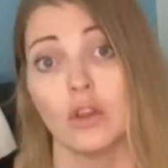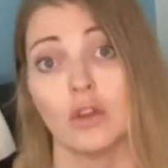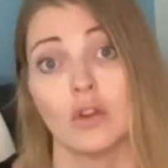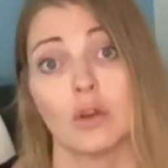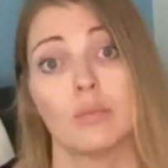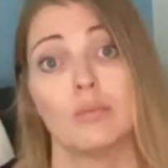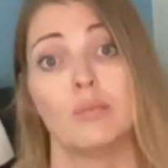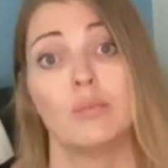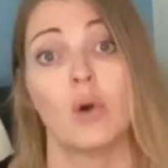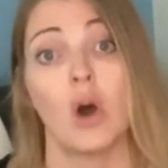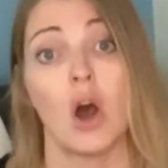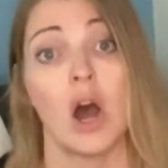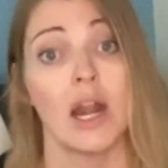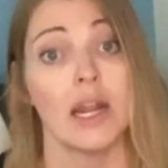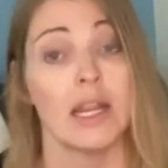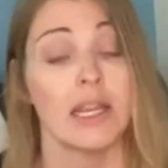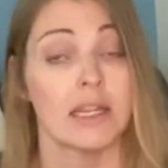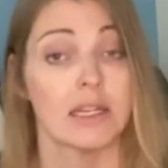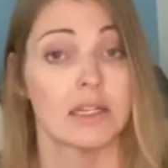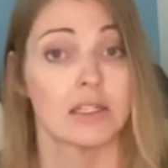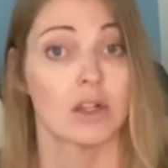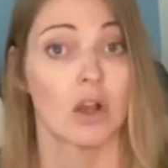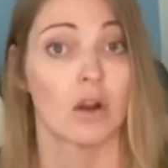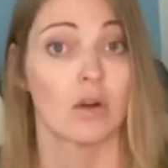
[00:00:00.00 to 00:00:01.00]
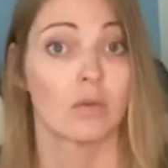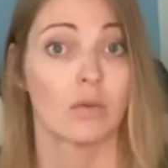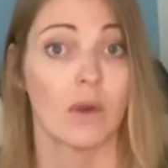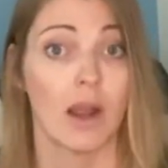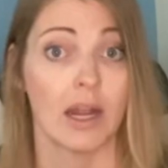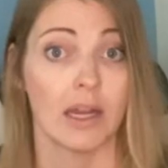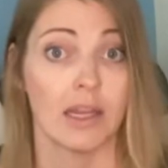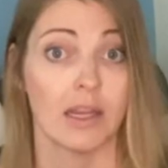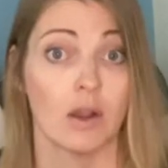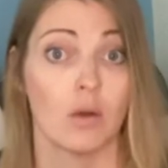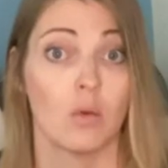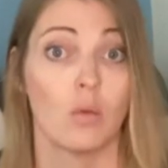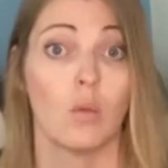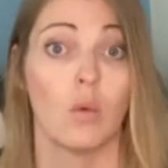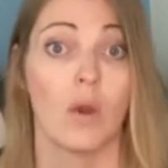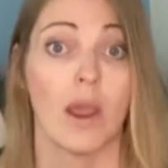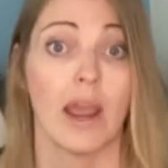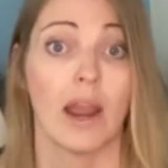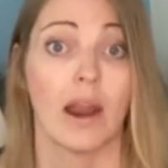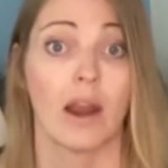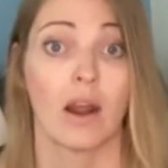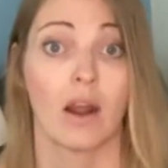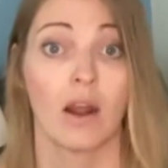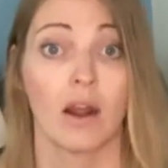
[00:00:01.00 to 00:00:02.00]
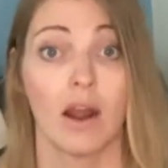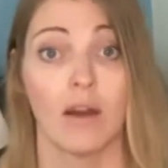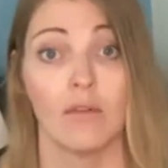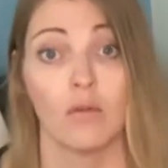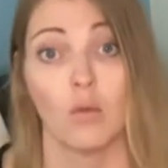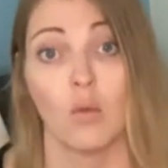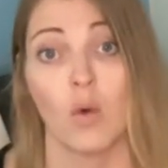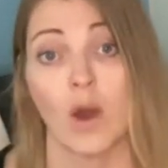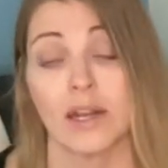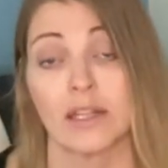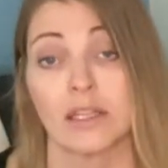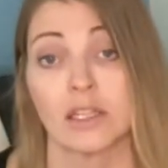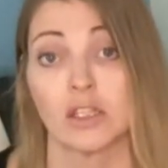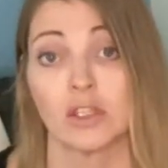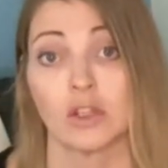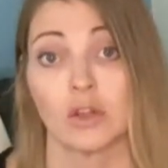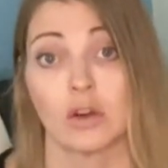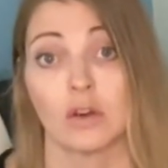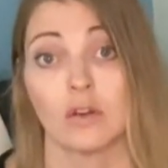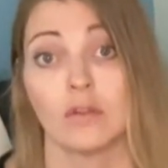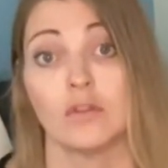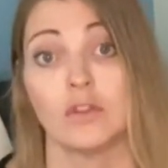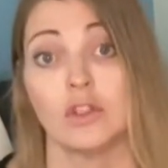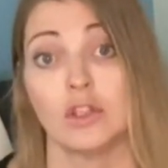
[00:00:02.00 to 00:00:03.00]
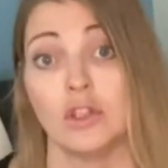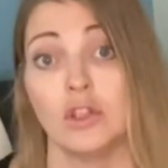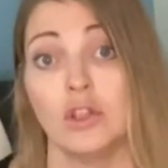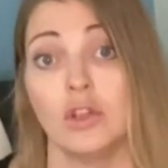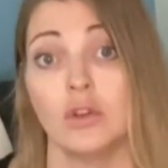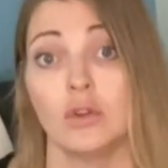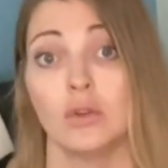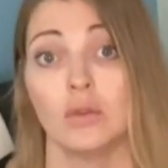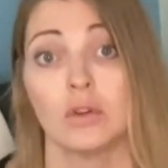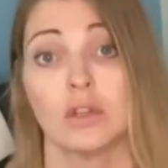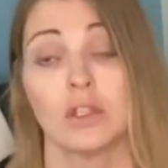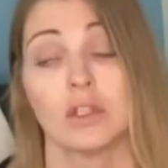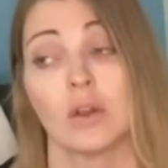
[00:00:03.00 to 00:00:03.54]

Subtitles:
Your body is already aware of what serves you.